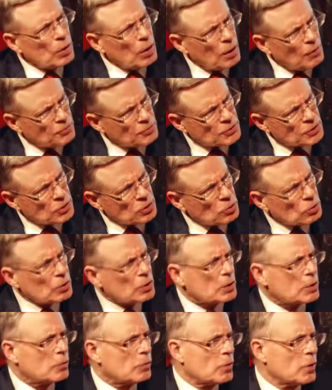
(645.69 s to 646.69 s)
often look
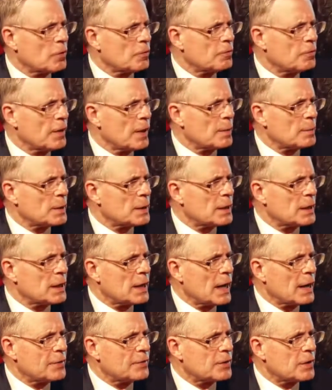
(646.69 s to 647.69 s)
at the royal family
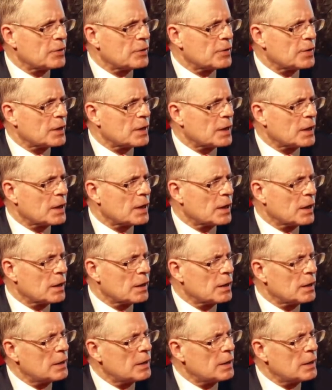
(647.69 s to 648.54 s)
and they'll think